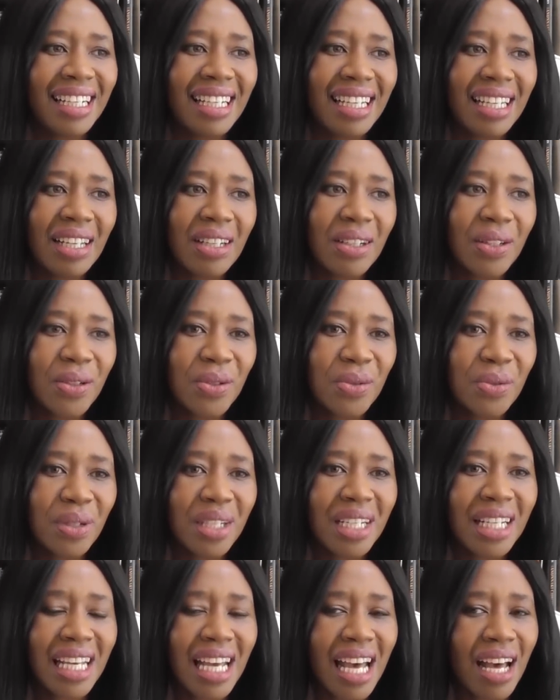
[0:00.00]
he'll
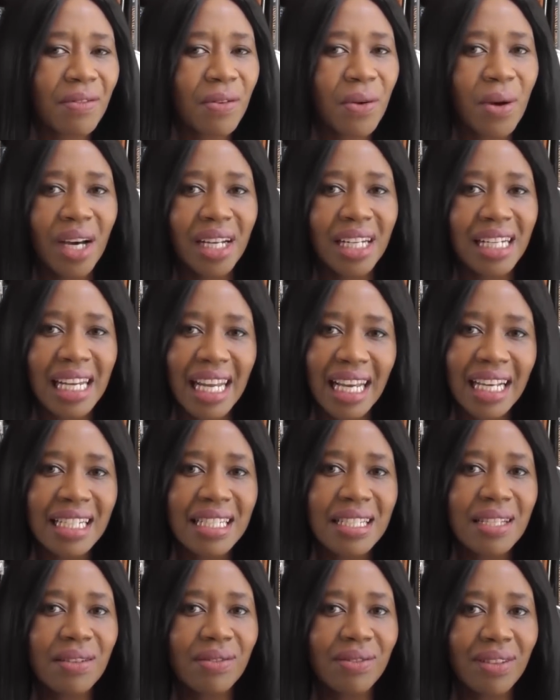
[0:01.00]
really have quite a
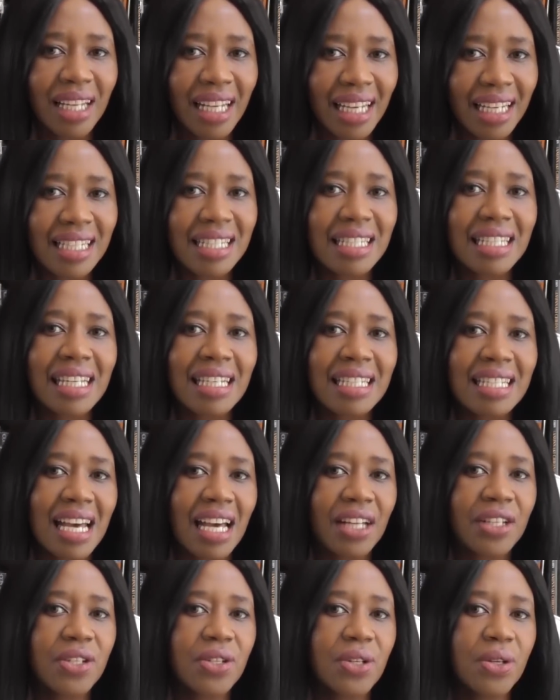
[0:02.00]
negative legacy
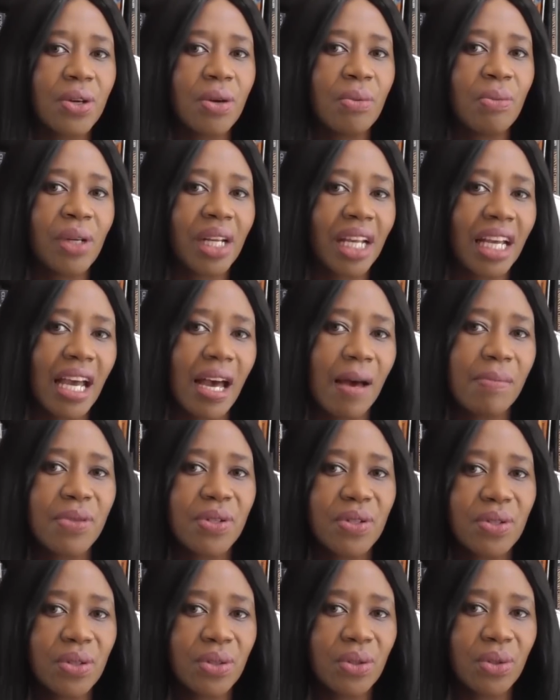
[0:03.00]
attached to him when it
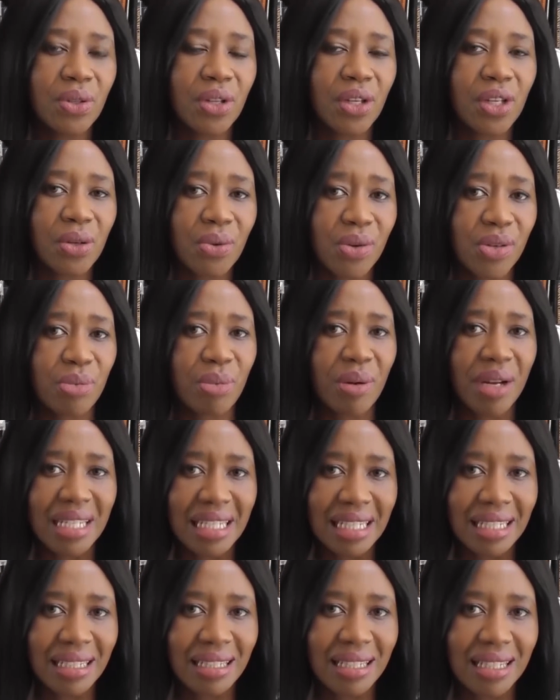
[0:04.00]
comes to the US
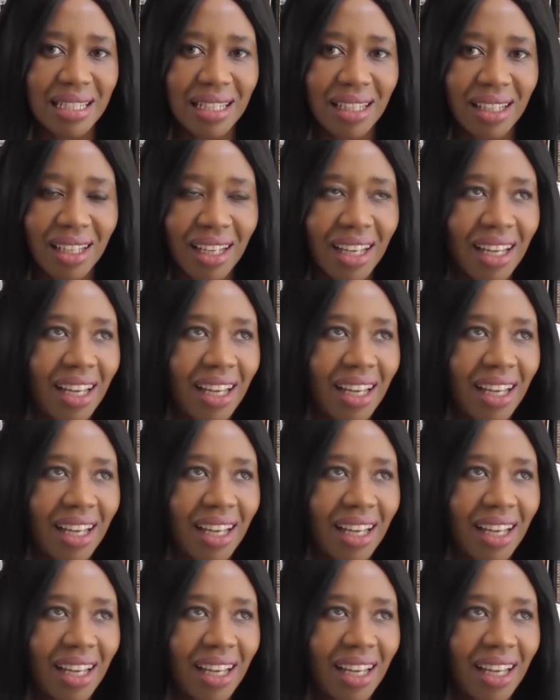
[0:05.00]
presidency.